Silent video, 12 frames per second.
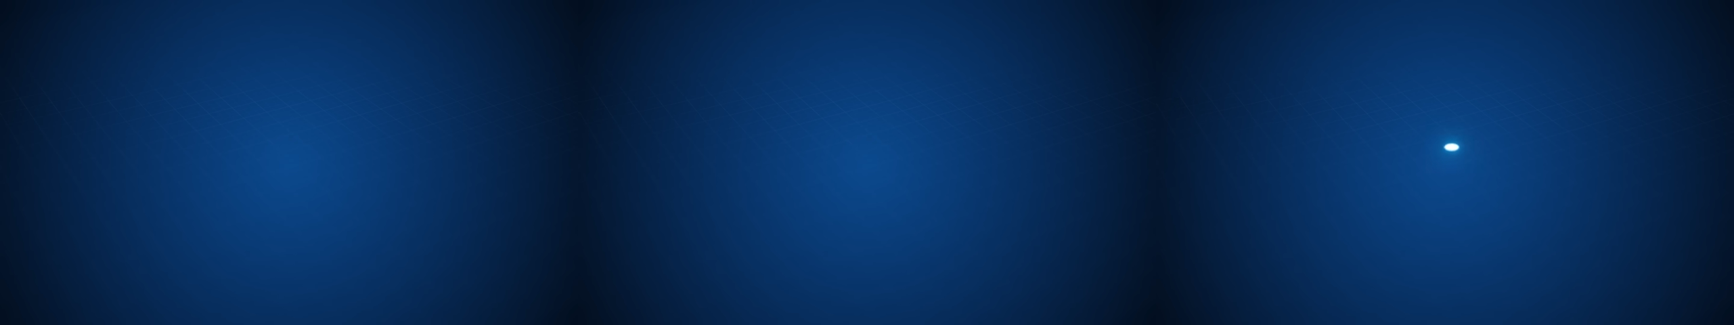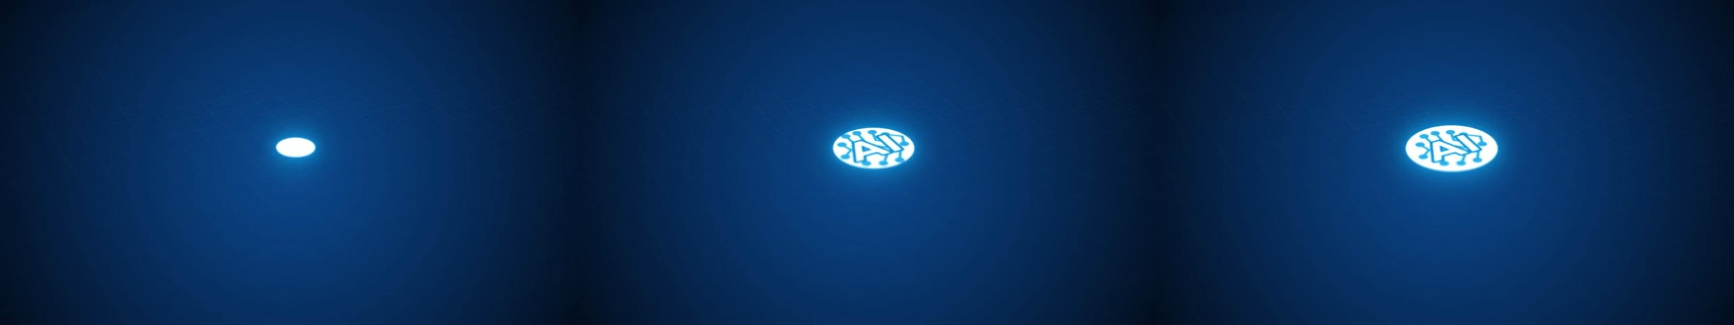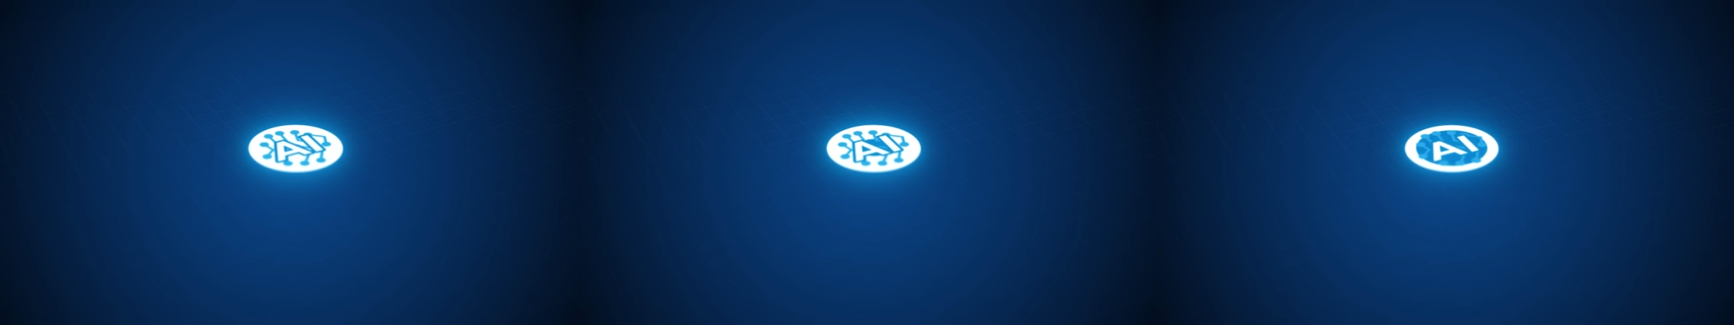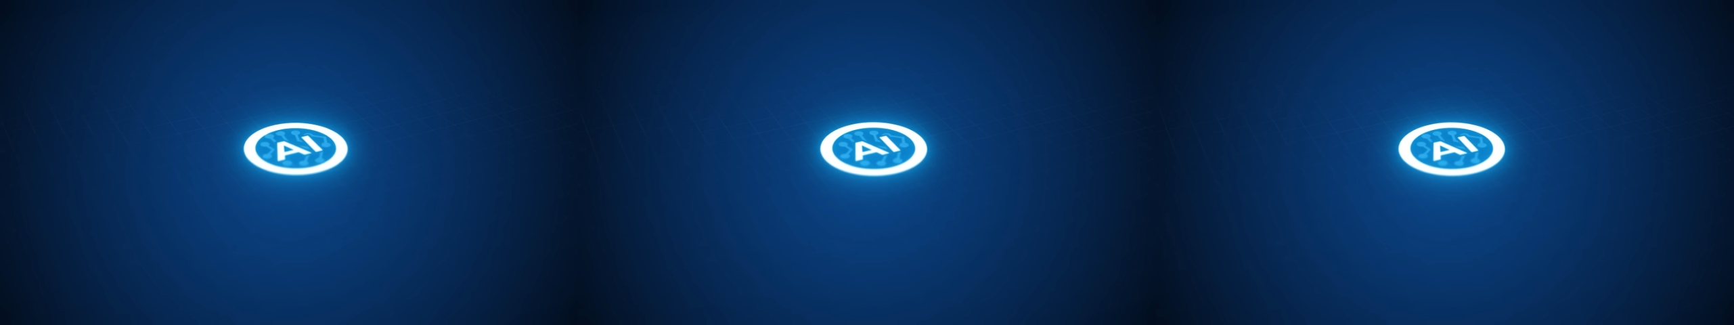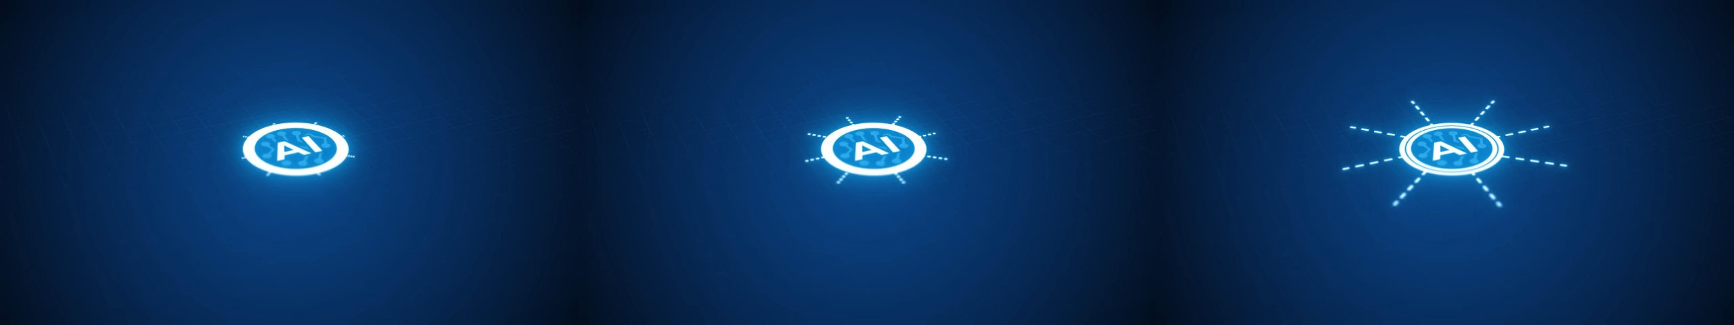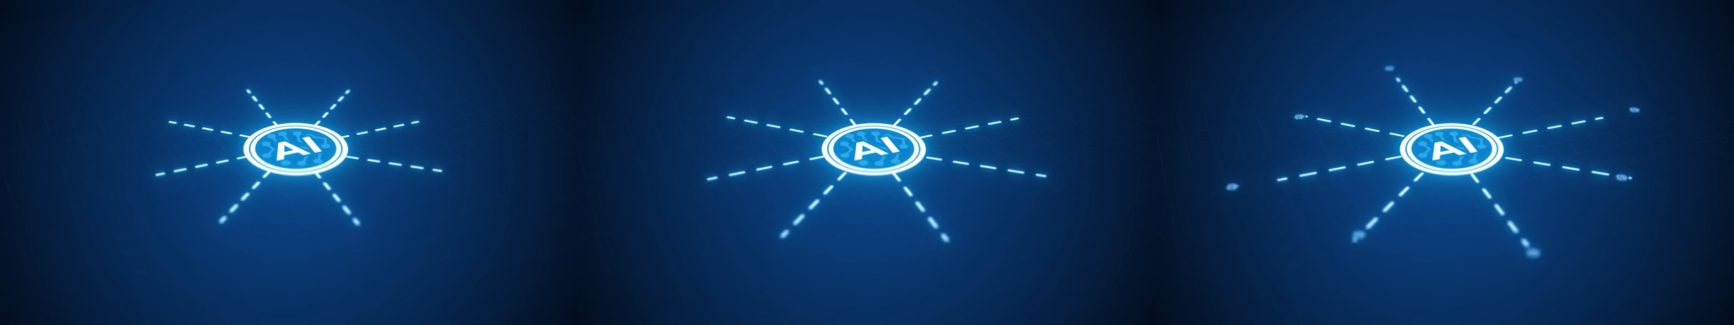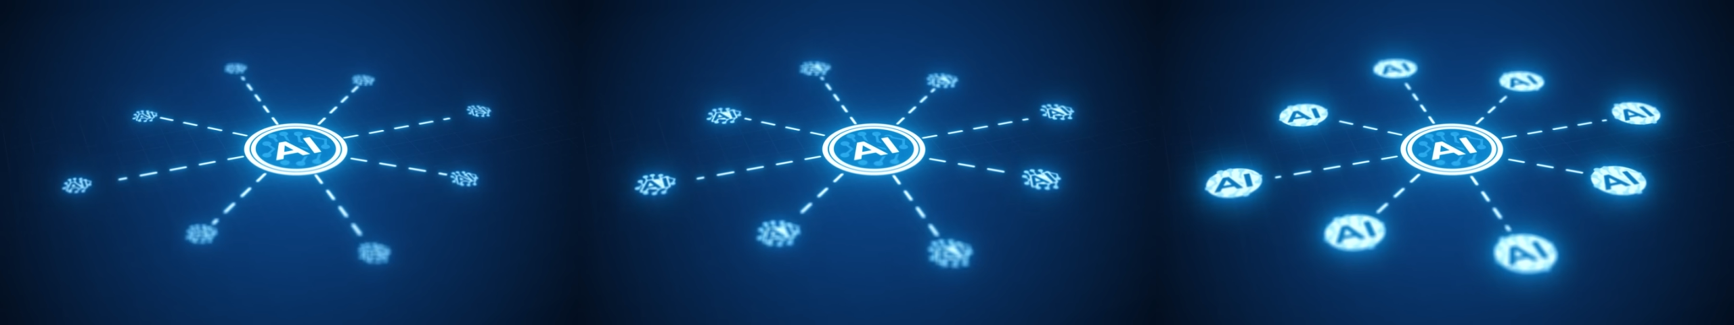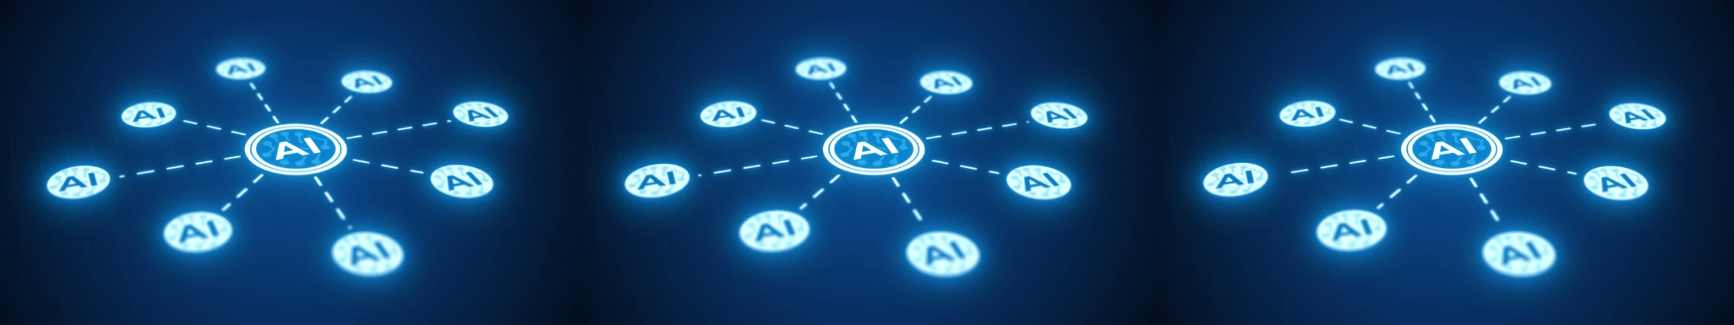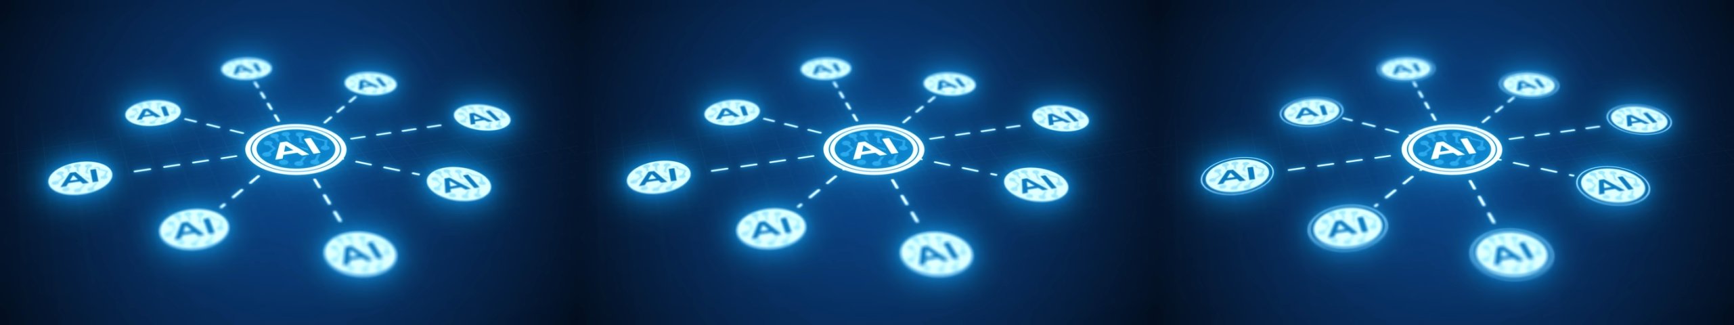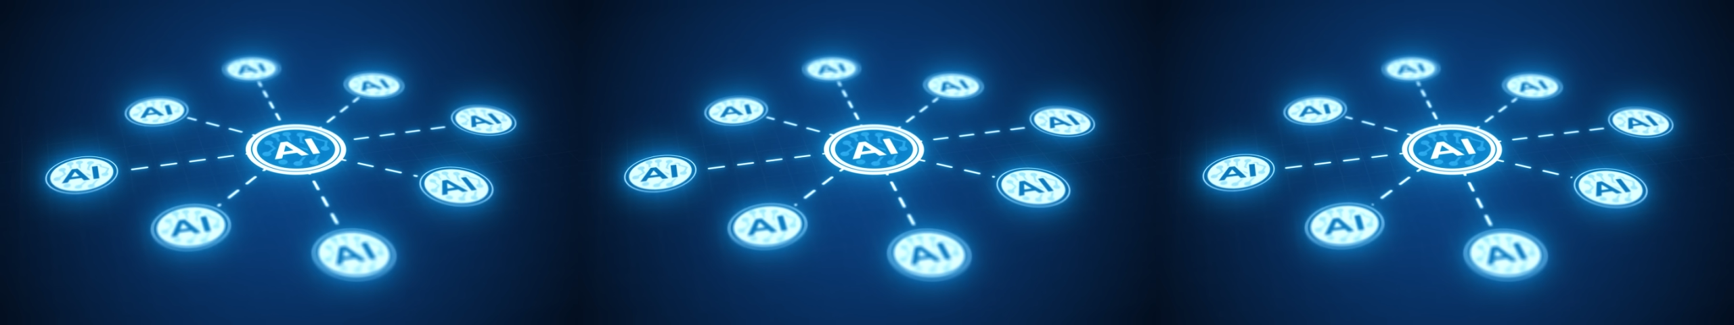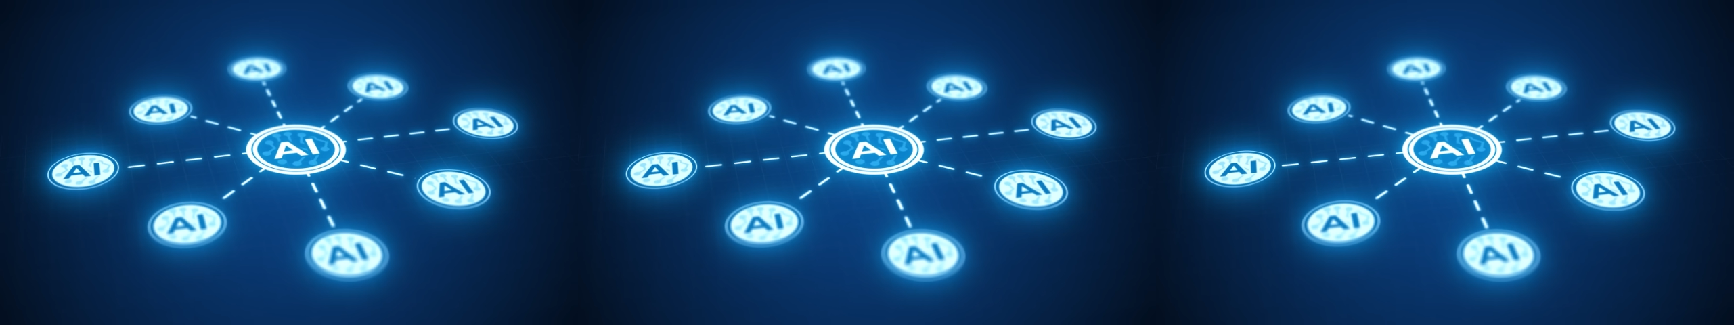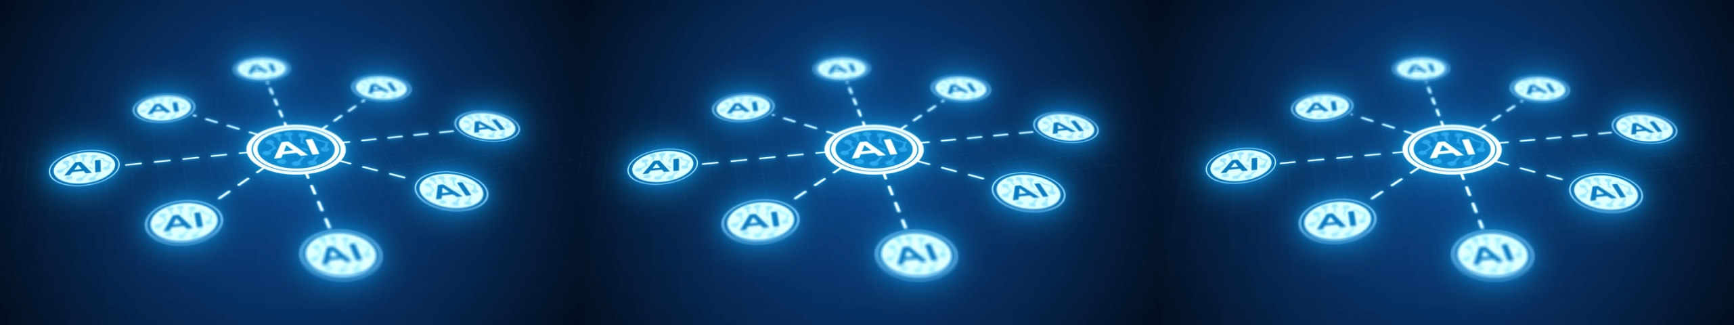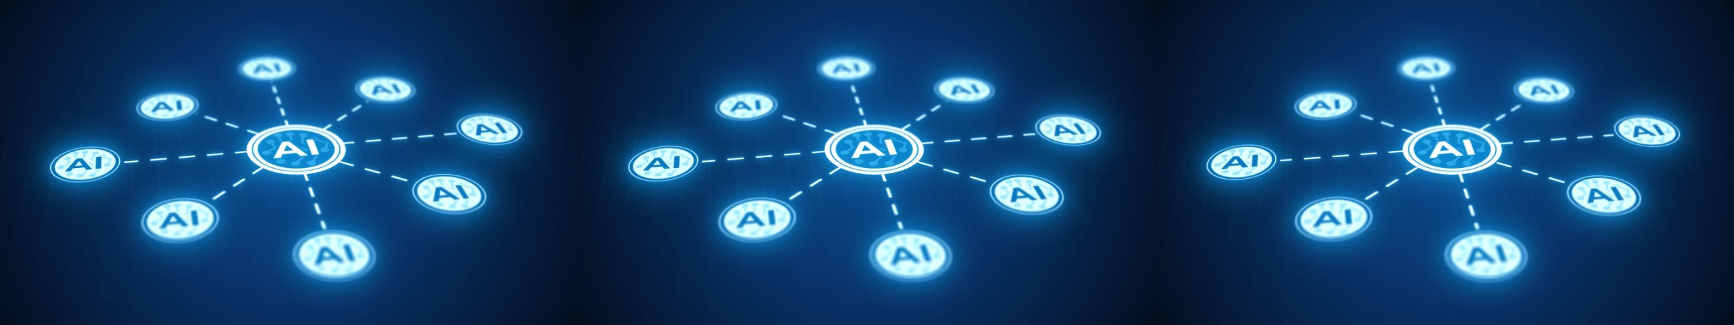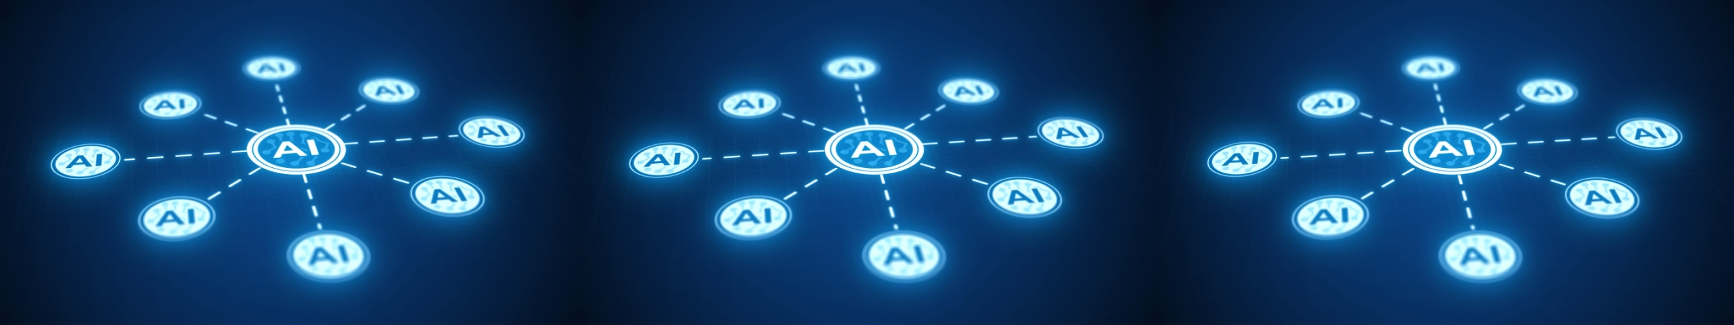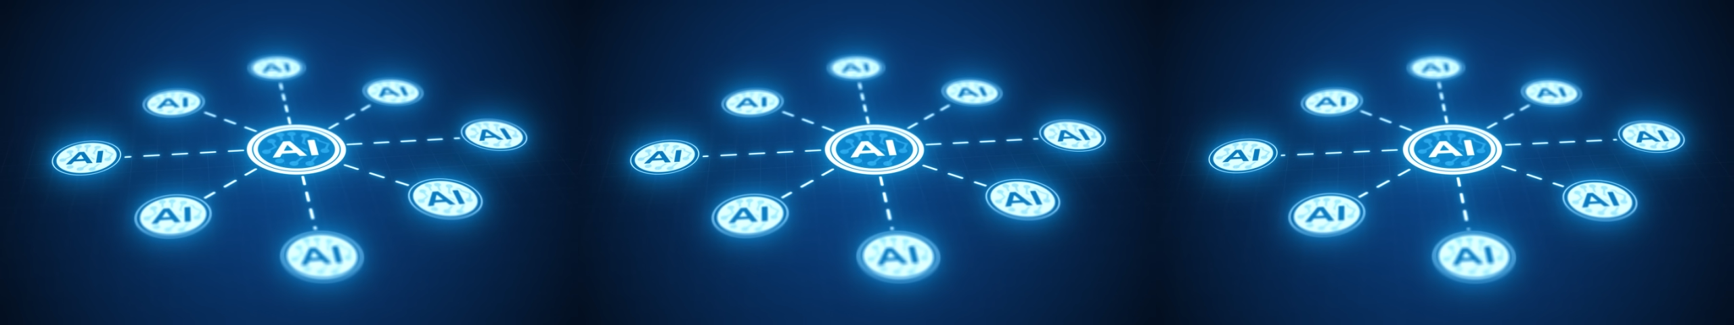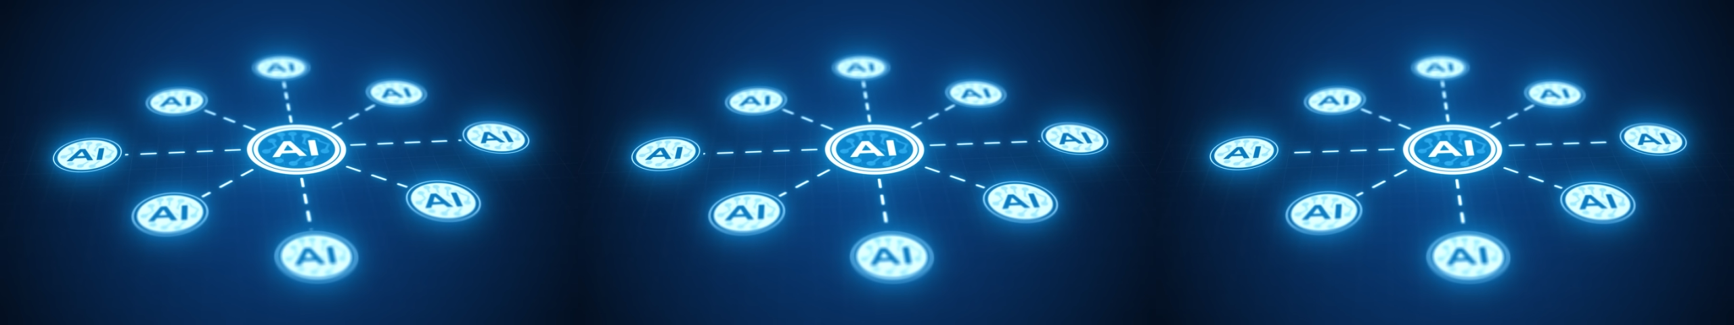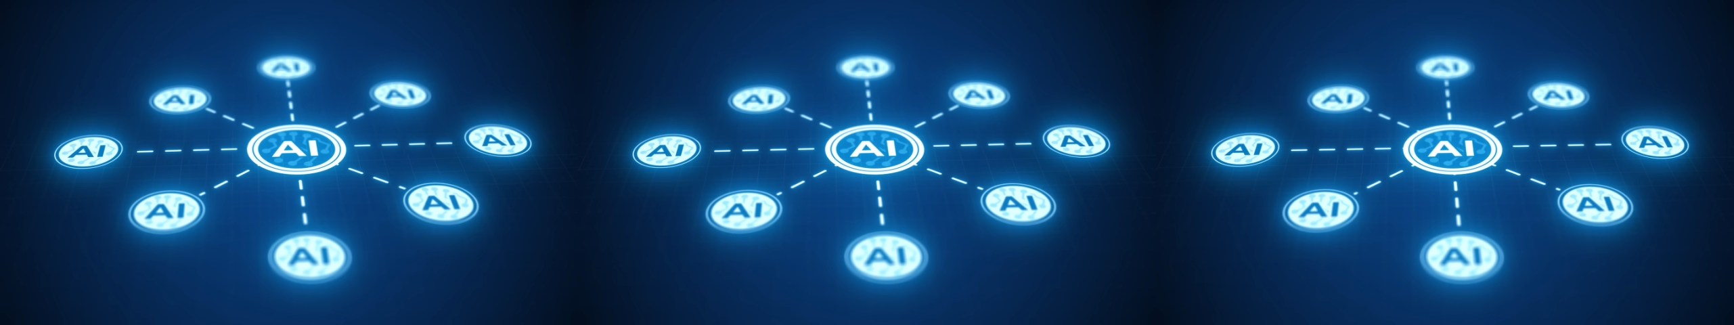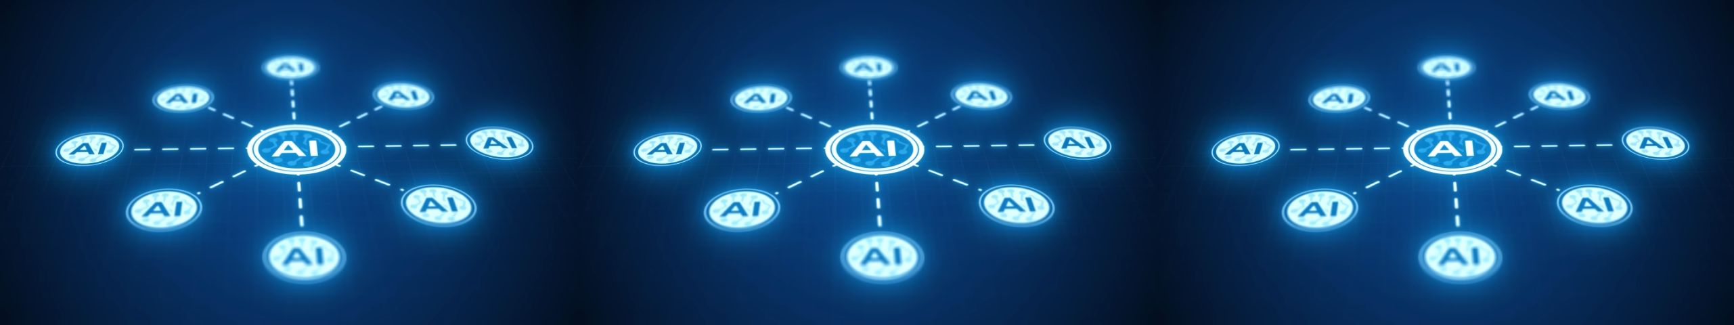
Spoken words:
No face is visible, so there are no lips to read.